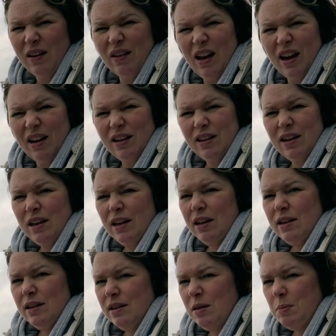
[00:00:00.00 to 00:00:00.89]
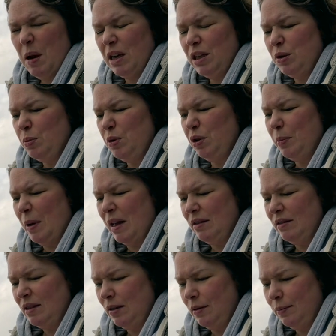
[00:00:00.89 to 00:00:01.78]
like Spanish
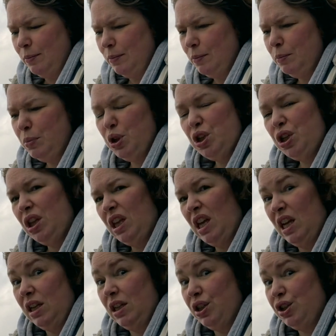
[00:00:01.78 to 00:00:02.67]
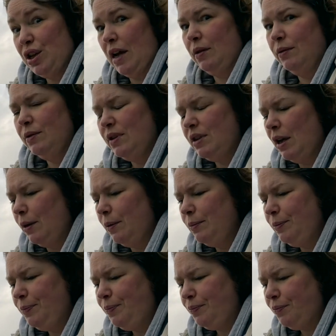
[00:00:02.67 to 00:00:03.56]
bluebells are pushing the English out, so
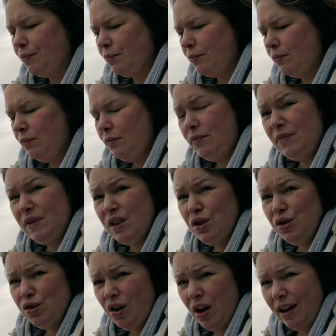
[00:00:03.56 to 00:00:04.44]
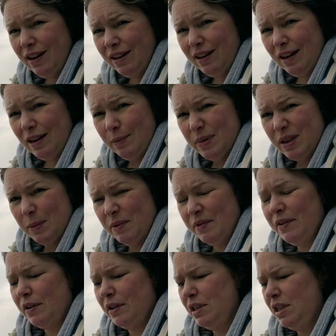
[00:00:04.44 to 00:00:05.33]
try and keep some
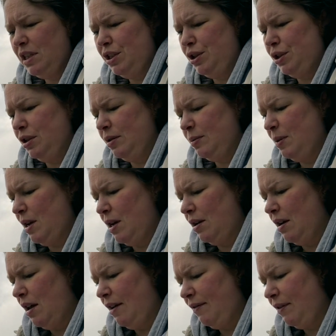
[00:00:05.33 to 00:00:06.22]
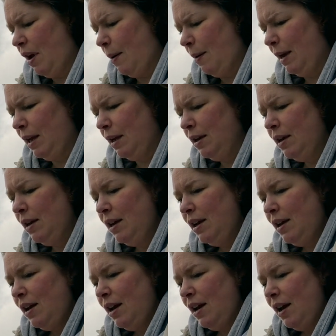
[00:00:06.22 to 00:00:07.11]
of our indigenous plant life going.
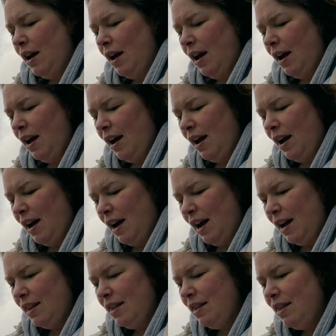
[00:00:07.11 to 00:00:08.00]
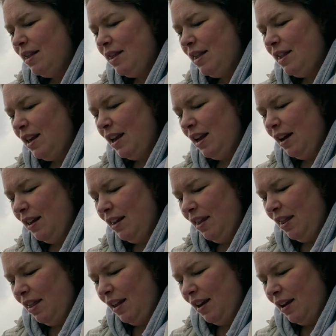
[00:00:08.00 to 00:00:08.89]
And the
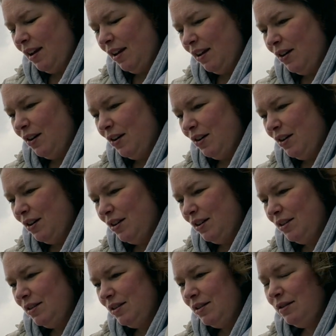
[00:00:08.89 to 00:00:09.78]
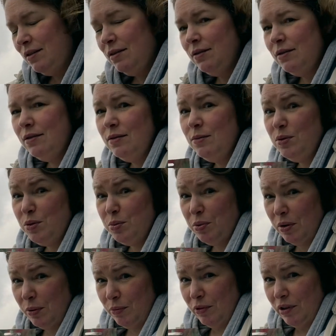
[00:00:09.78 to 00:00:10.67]
other thing I got was
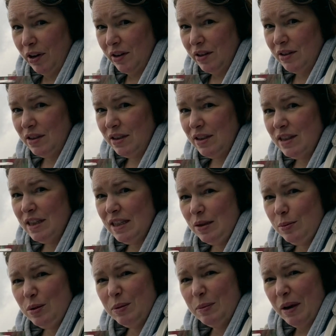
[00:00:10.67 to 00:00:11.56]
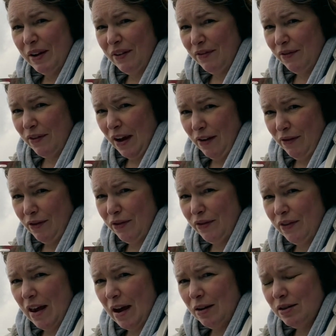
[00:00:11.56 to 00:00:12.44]
primrose. This was my
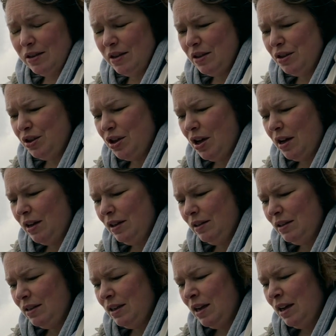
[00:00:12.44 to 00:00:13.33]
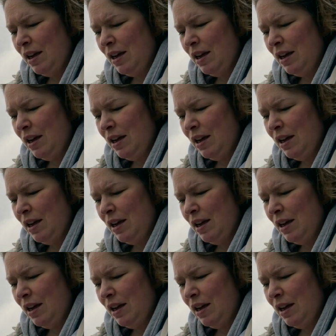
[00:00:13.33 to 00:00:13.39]
favourite flower as a child,